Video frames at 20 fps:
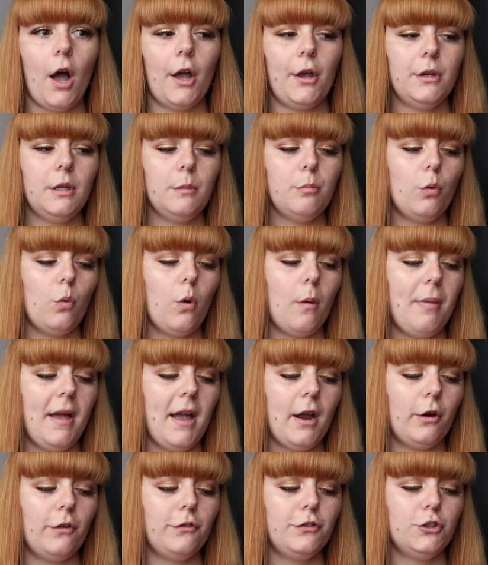I only bought a
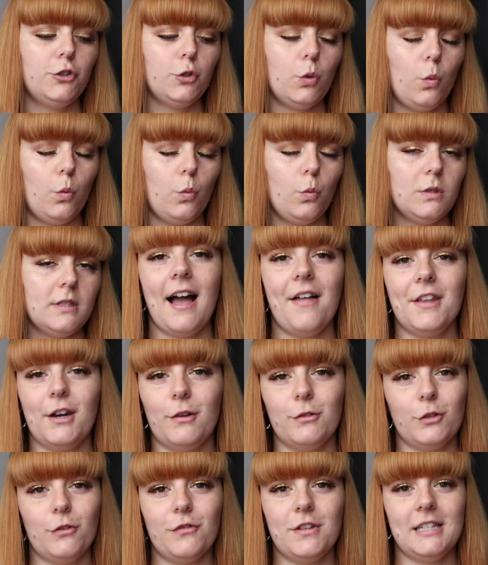pair of shorts. And then
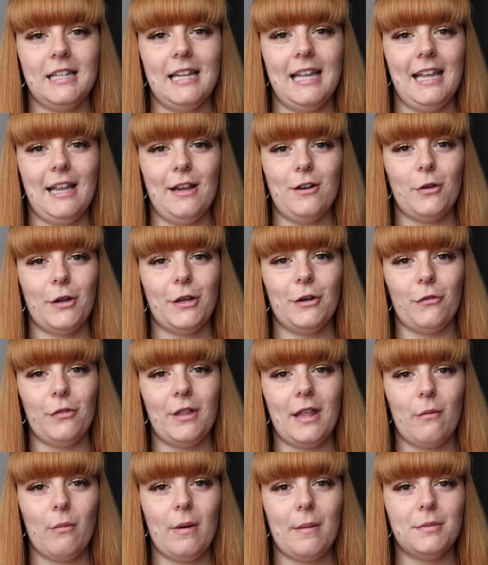I was obviously looking on
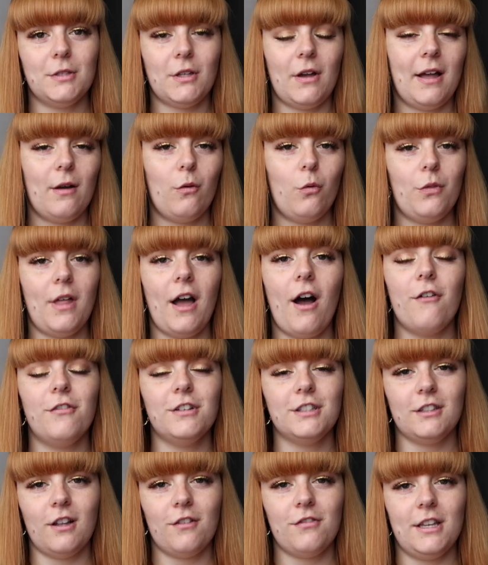their website at all the
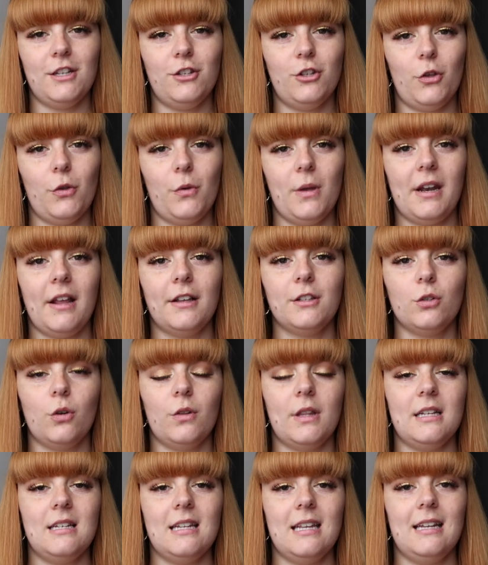other stuff they do, and I saw
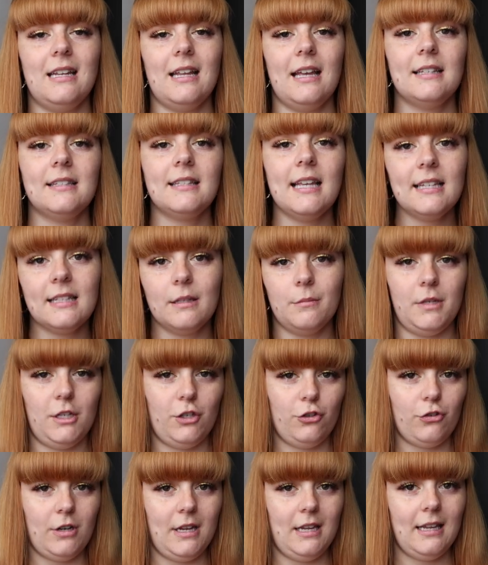they did a Sesame
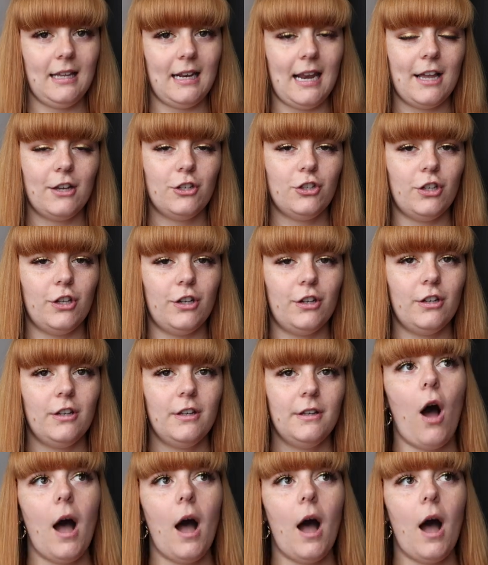Street collection.